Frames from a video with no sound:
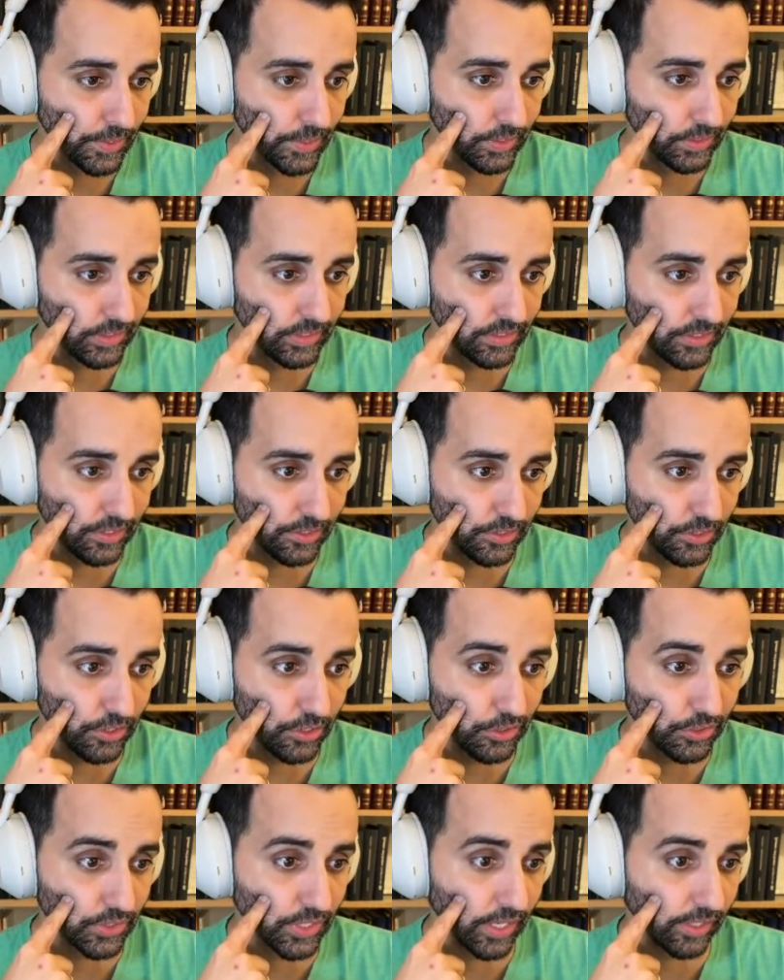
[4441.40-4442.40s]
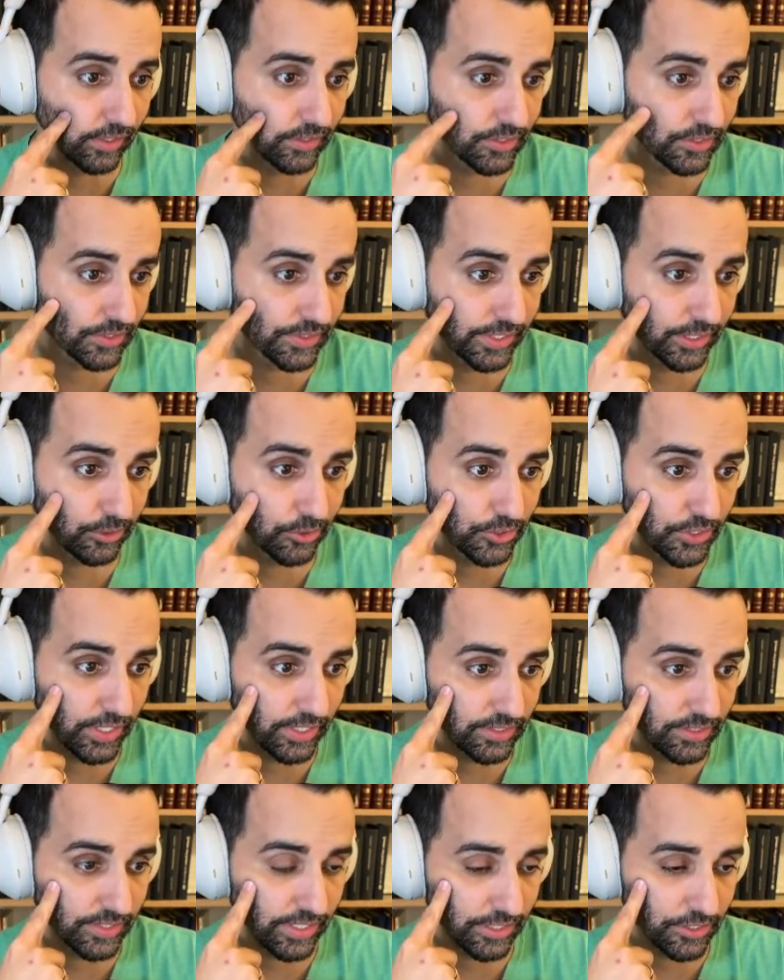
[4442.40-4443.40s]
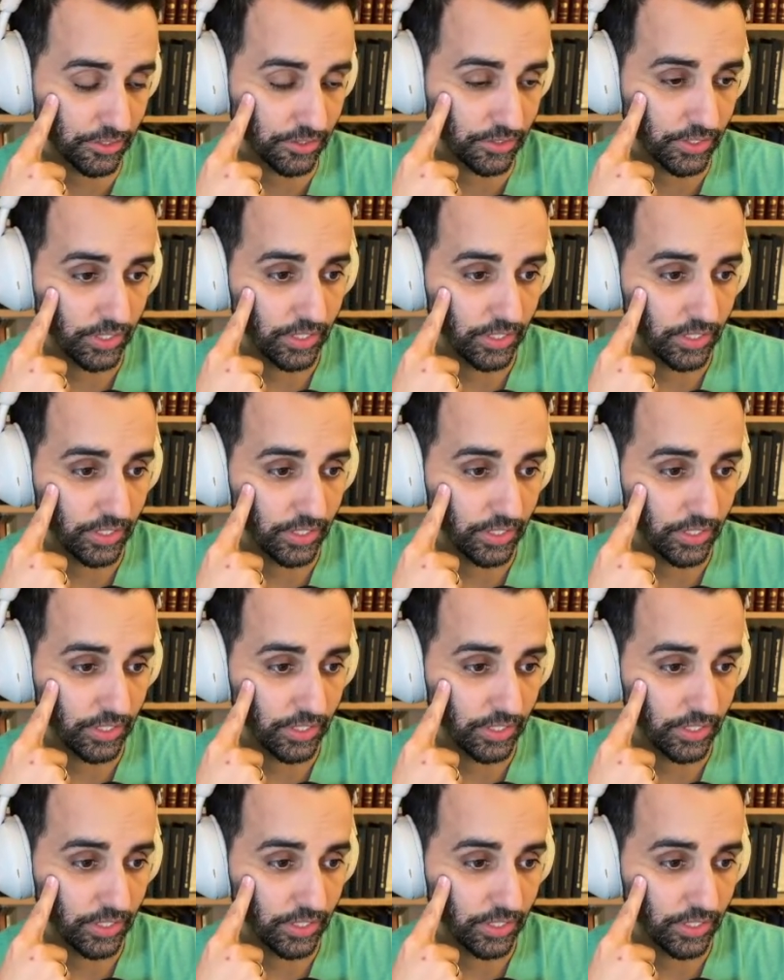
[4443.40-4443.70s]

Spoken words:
DC's user guidelines and skill checks section.